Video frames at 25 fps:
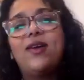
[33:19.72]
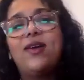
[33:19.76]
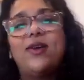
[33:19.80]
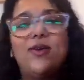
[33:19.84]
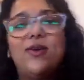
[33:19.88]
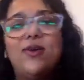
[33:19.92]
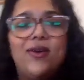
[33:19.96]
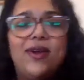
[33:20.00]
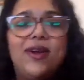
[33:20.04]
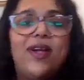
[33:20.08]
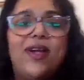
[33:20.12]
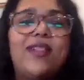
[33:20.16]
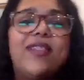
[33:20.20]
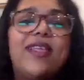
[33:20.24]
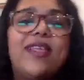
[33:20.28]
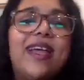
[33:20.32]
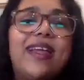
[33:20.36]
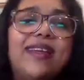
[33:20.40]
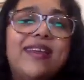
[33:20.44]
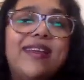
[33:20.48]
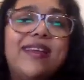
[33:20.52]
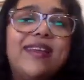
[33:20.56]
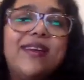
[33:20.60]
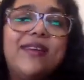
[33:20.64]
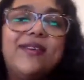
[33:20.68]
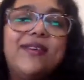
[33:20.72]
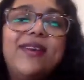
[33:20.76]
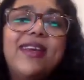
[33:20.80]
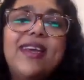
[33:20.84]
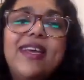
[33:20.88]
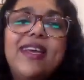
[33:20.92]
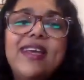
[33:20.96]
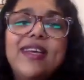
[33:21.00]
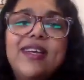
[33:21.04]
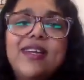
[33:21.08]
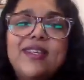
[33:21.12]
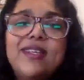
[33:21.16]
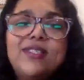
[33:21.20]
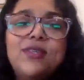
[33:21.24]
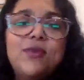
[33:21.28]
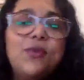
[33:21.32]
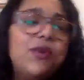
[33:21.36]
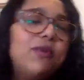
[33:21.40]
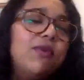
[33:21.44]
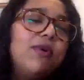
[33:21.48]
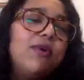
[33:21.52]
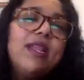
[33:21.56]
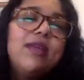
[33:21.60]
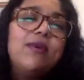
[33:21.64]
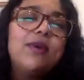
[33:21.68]
of you and all that, So
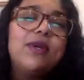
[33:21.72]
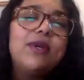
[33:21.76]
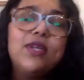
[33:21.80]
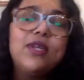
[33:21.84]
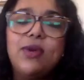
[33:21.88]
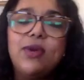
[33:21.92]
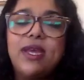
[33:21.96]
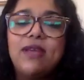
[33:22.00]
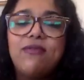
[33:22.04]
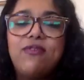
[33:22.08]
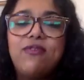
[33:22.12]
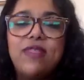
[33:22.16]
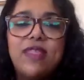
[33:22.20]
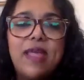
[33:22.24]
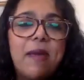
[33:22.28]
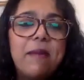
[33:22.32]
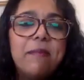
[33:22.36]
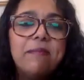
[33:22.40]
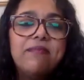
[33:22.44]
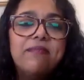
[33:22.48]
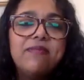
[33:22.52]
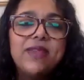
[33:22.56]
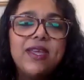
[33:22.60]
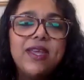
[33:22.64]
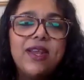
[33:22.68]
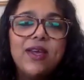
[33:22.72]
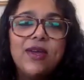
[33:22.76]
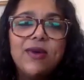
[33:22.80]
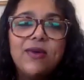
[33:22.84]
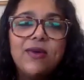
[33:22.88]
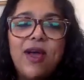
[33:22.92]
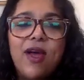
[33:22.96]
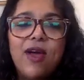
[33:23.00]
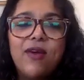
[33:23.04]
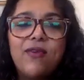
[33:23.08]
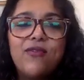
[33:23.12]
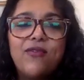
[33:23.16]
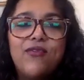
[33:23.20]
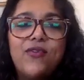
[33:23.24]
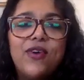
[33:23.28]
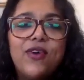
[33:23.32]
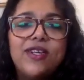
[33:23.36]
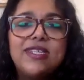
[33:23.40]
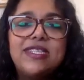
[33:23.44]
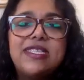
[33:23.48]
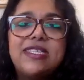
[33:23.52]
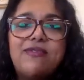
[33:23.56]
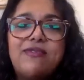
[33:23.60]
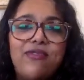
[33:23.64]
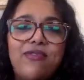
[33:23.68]
we're doing it for them, our
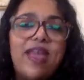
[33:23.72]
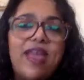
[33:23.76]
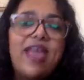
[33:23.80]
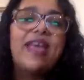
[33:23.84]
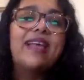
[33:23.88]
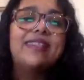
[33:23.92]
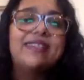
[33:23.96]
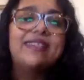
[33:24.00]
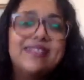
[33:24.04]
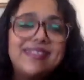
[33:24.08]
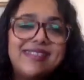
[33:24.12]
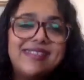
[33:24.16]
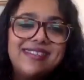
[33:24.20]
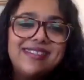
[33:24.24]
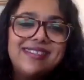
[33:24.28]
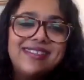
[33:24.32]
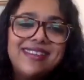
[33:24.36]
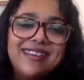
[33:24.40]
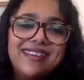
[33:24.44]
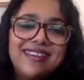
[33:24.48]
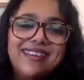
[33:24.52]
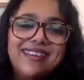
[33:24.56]
first fans.